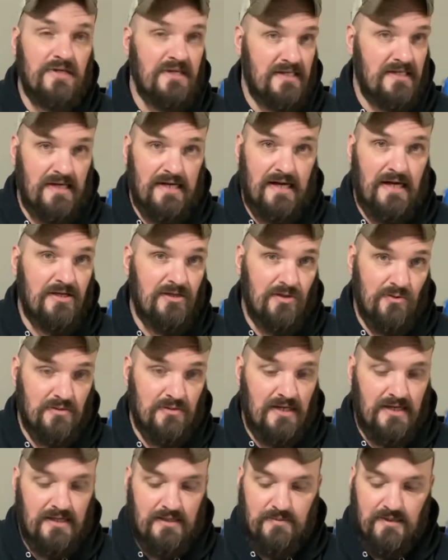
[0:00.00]
I don't
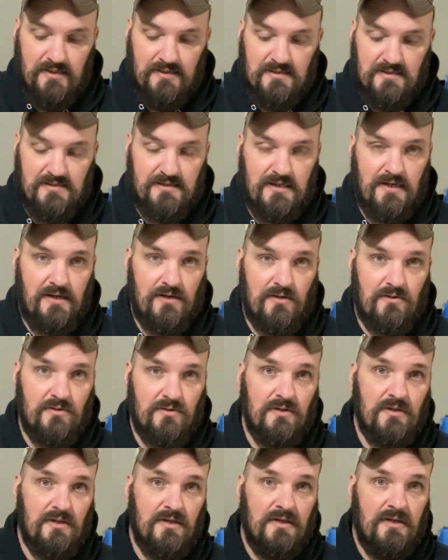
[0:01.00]
like about this
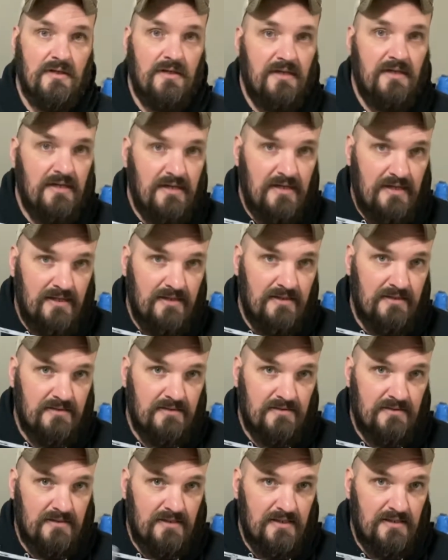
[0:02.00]
arrow
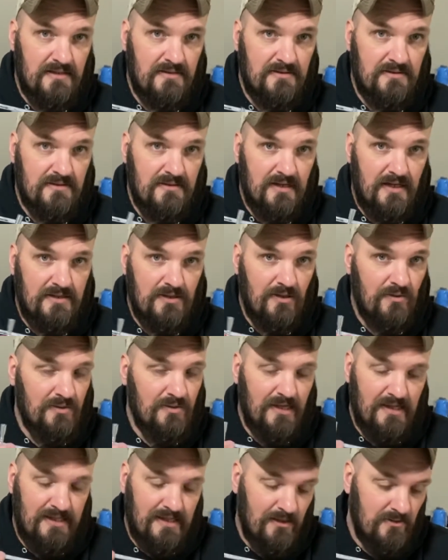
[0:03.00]
is this. I don't
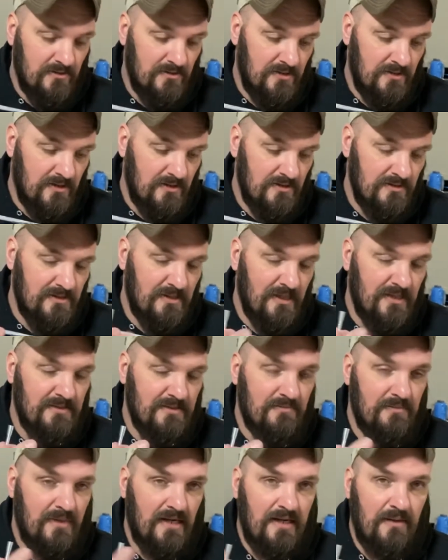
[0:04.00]
like outserts. That's
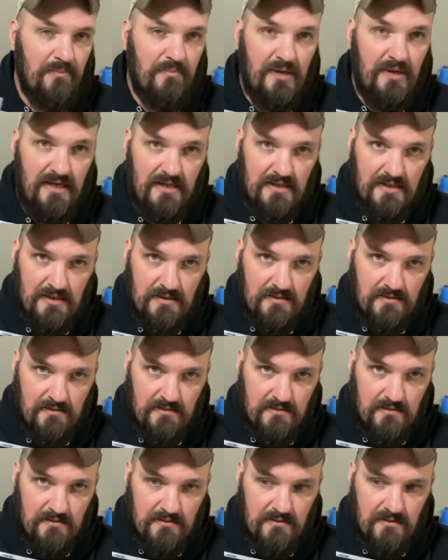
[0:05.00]
my opinion.
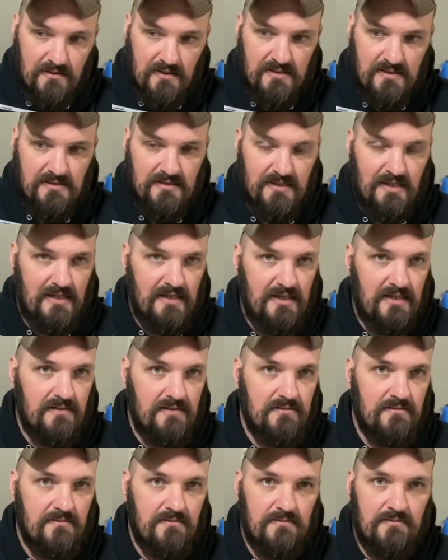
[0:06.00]
That's not
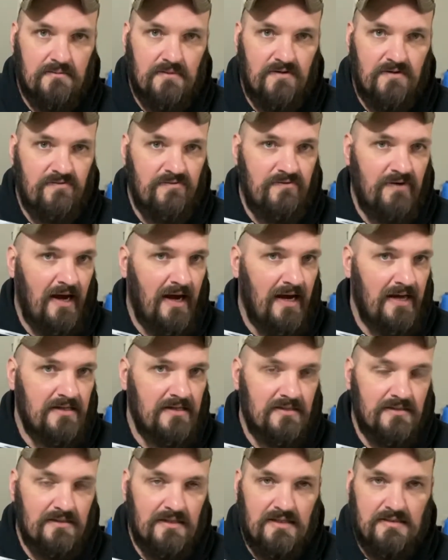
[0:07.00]
a
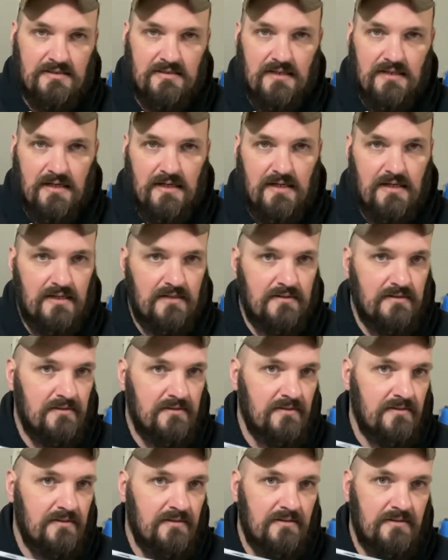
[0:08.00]
fact. That's my
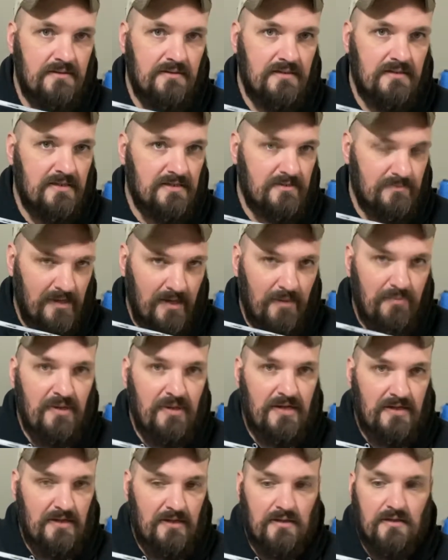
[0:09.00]

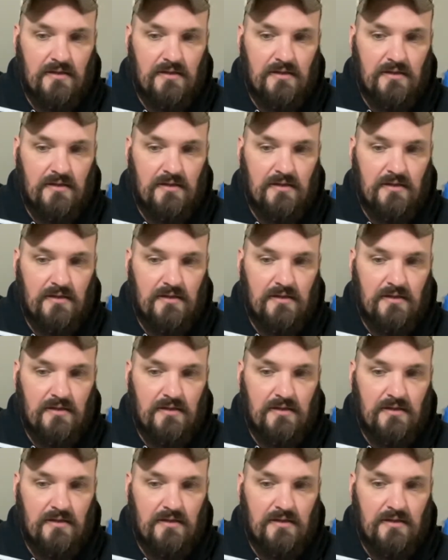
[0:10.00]
opinion.